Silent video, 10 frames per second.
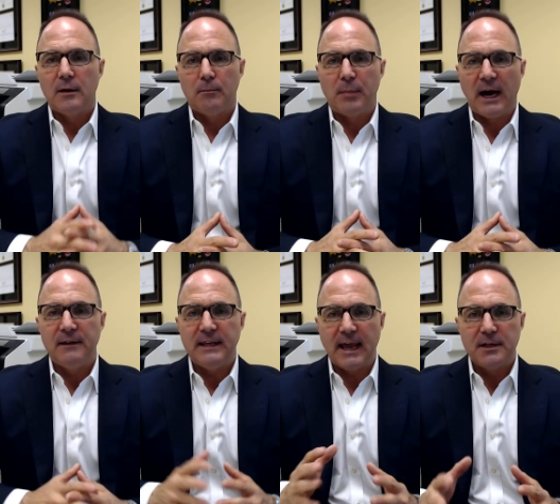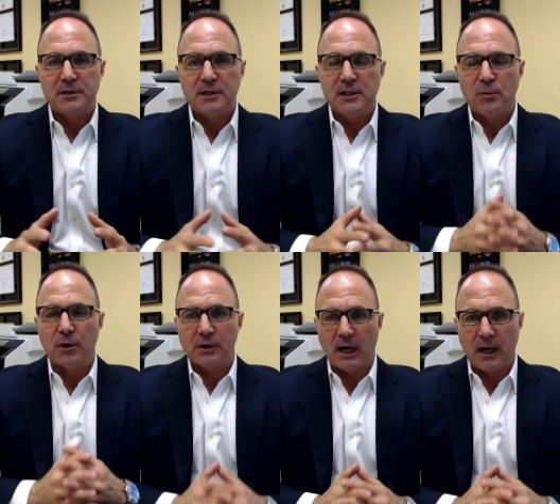by the agencies we are
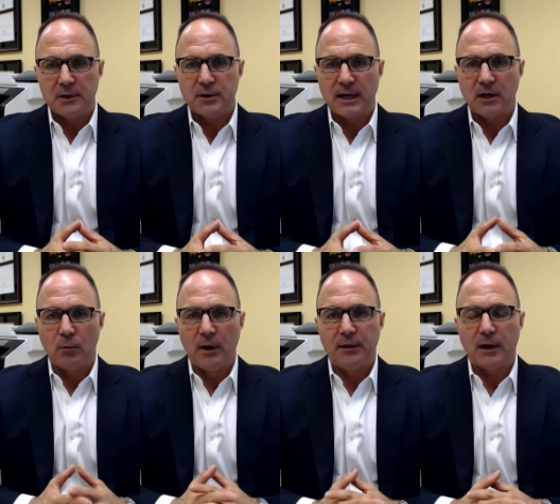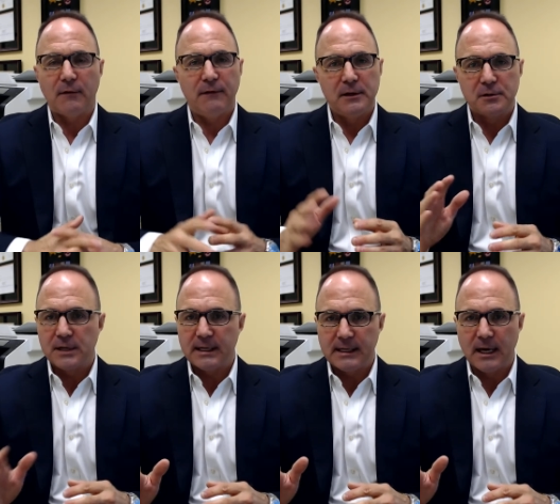contracted with and our fees are
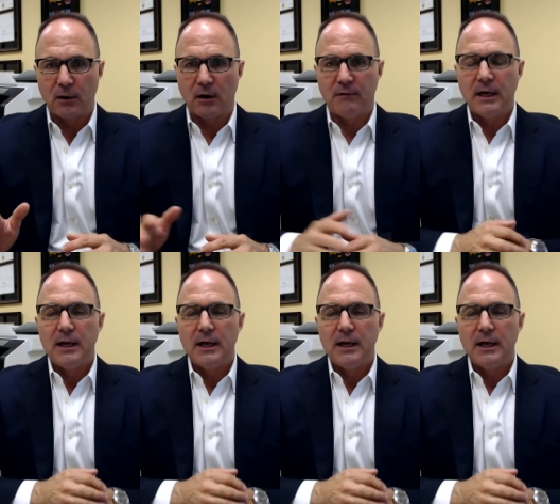taken care of.